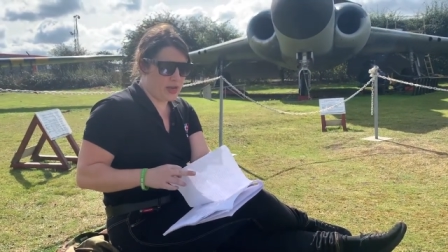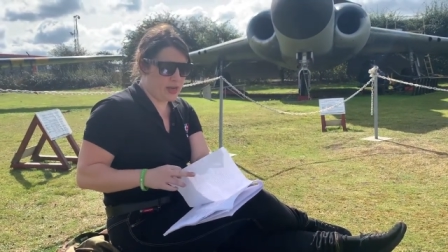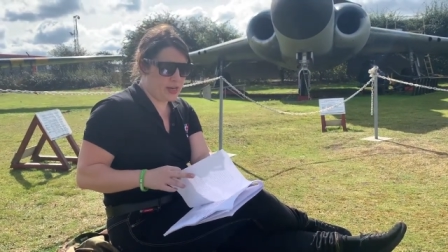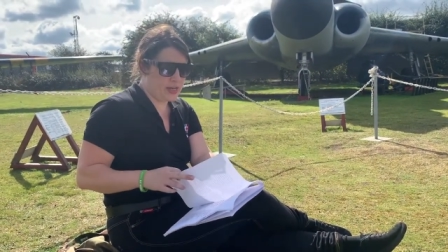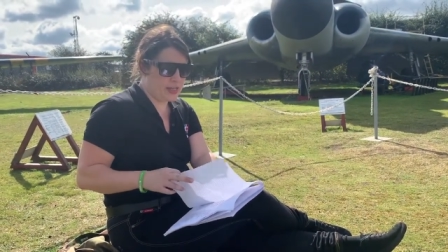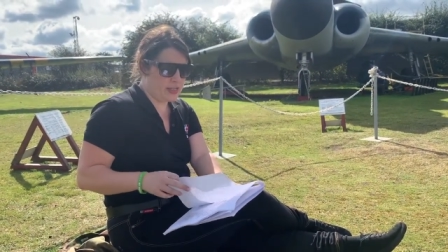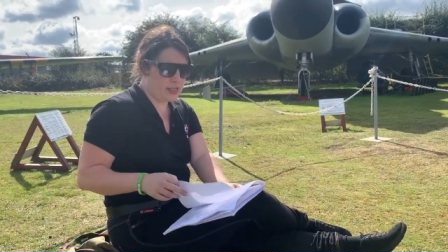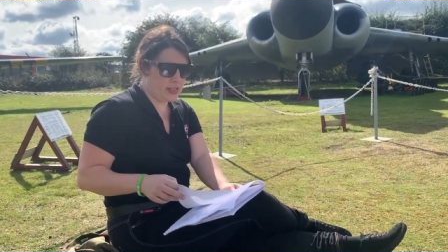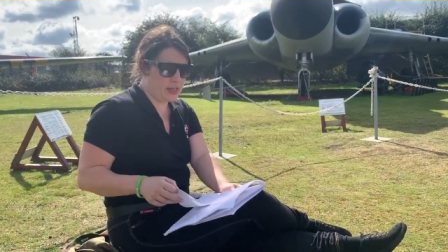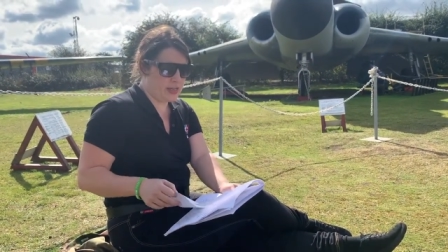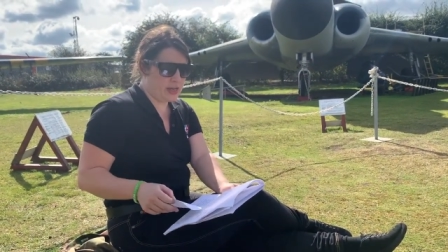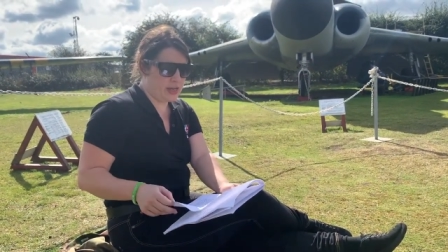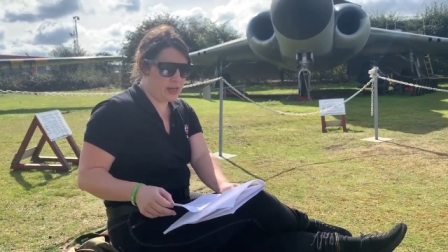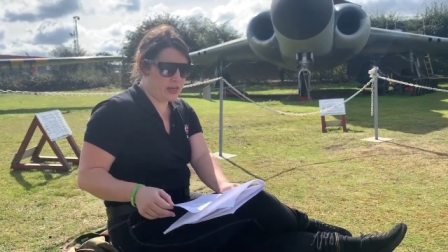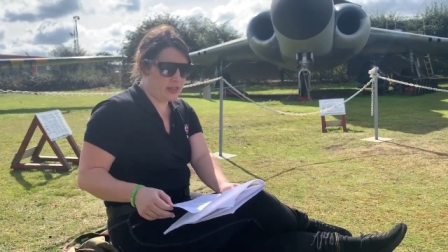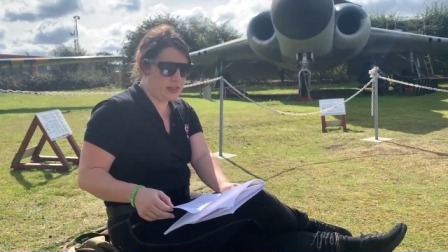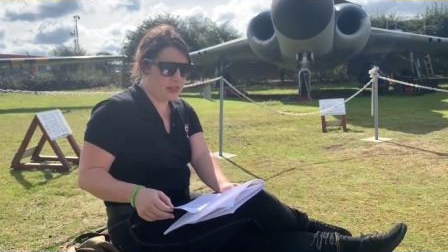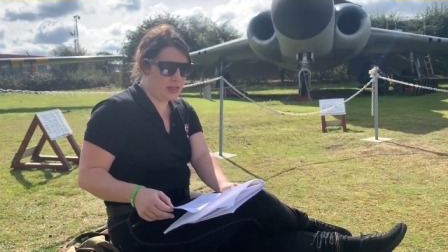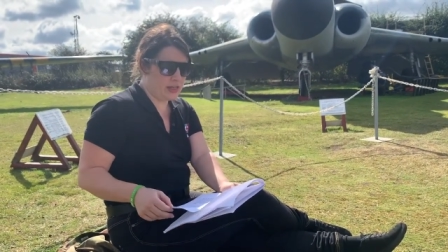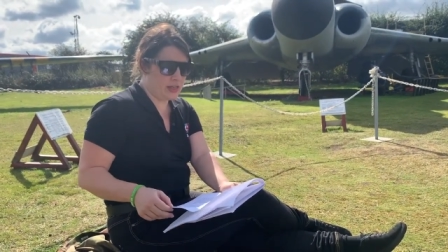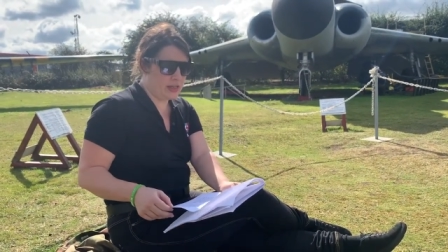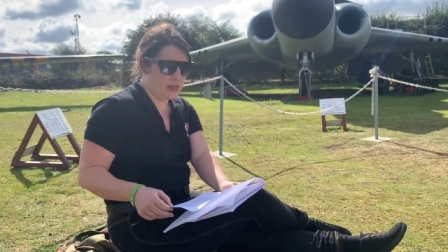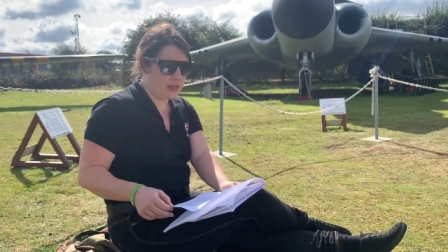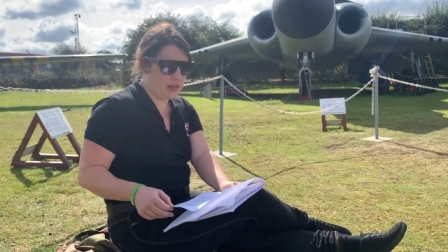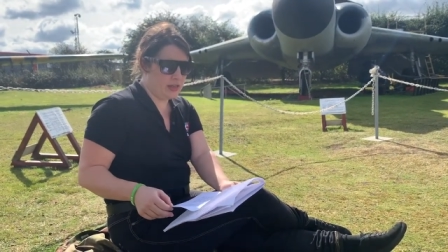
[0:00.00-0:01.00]

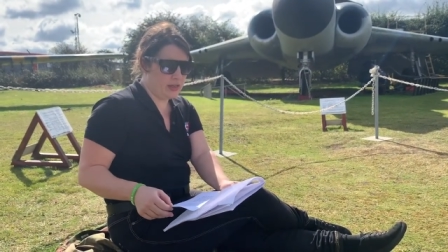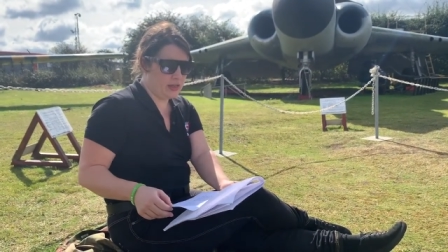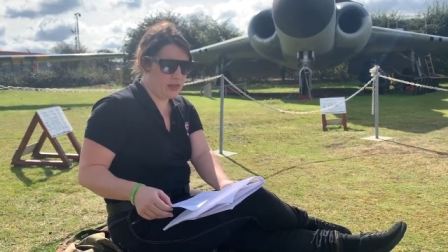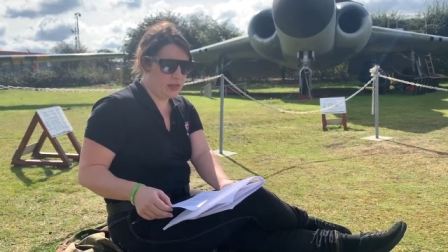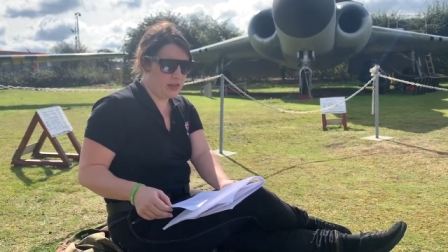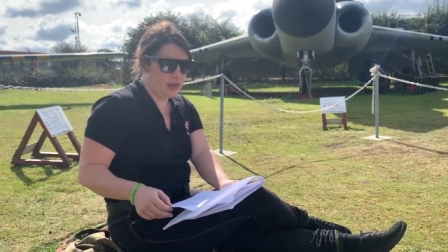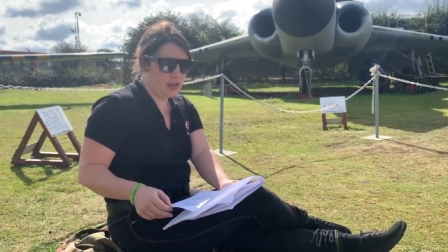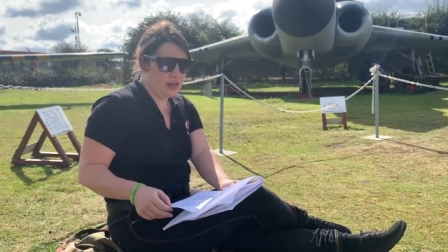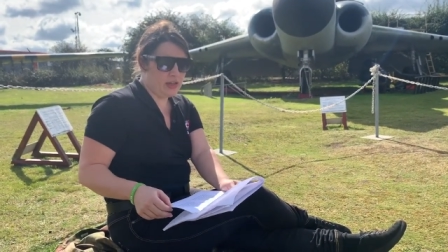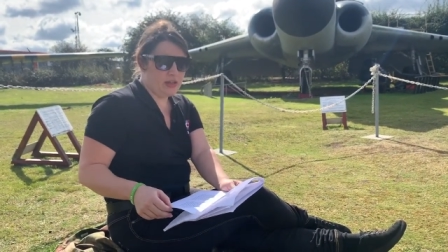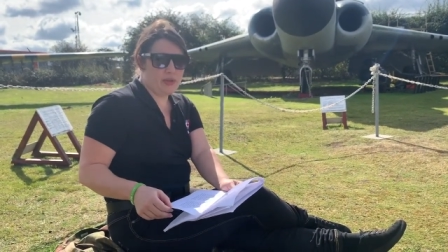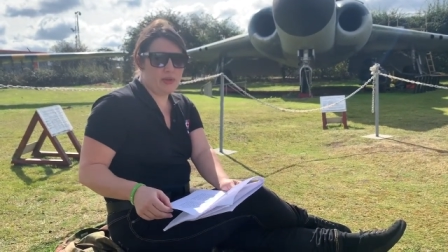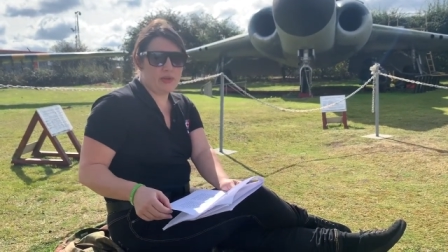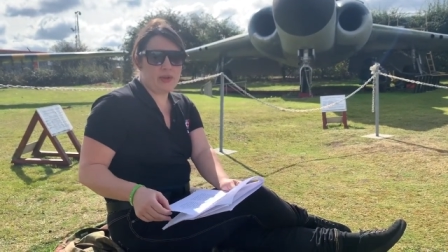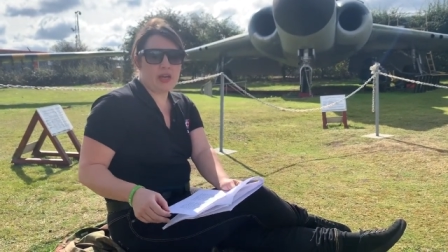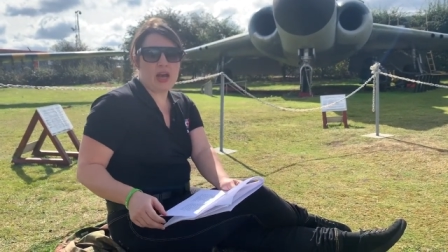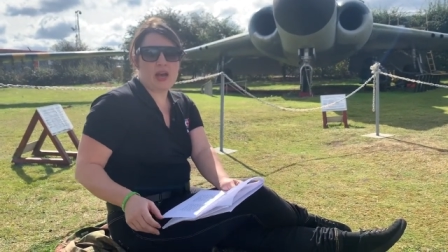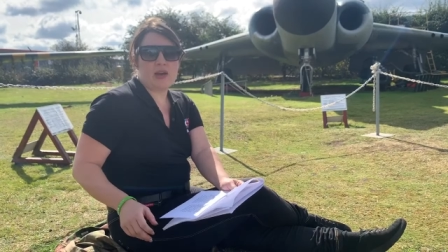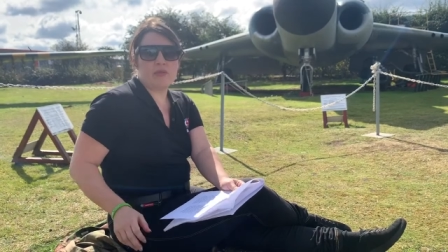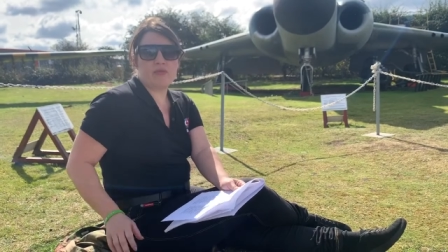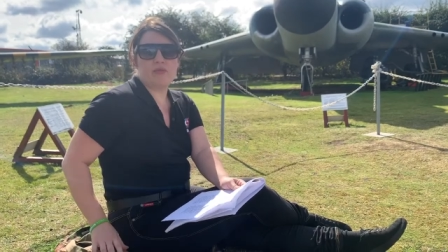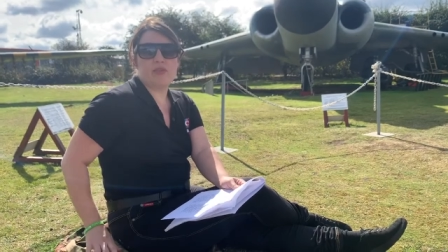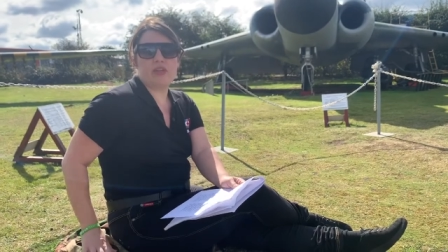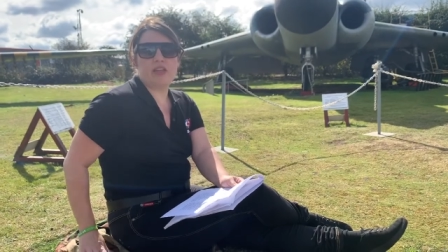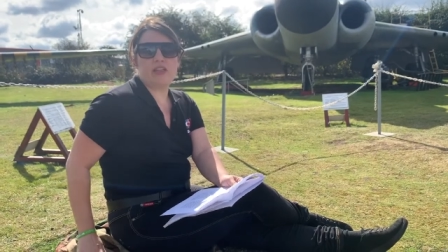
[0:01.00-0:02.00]
1880. You
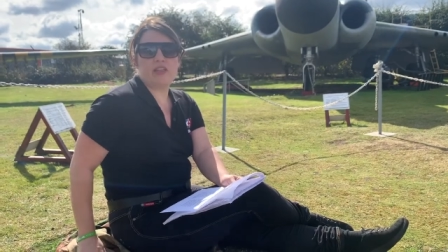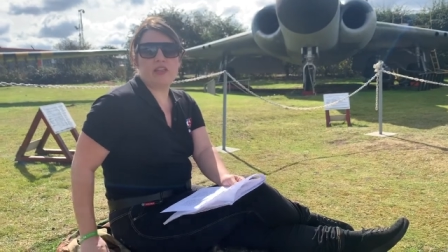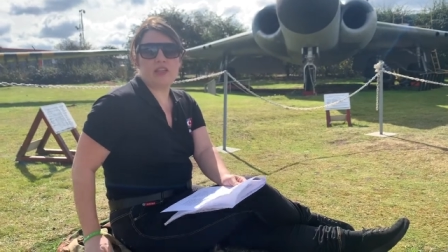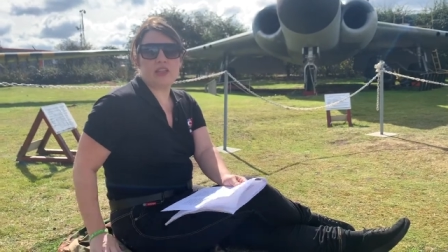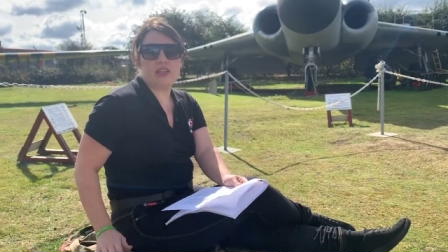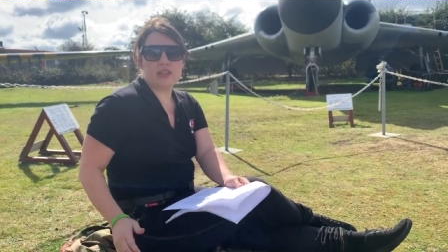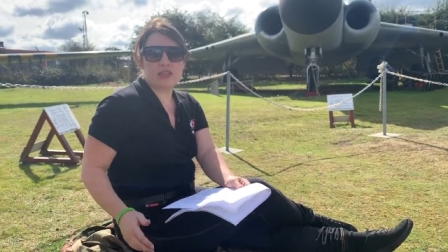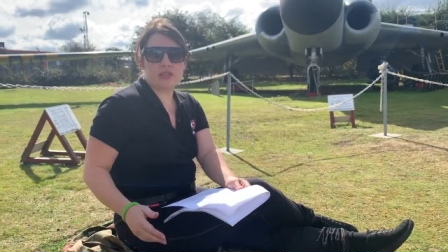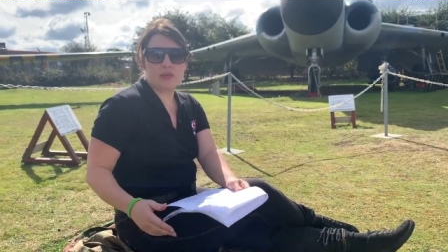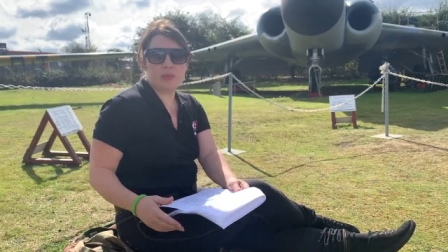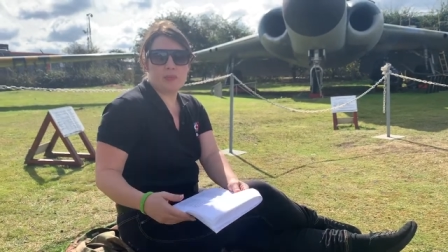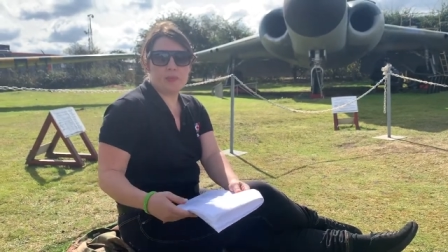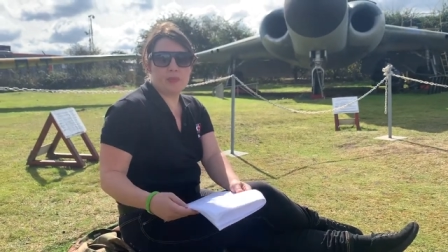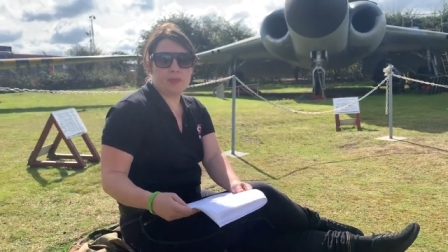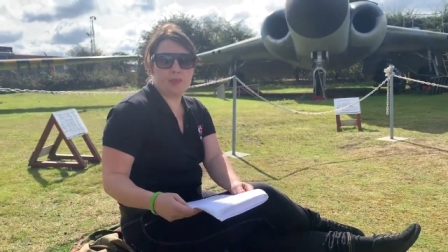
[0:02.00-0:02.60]
can read this.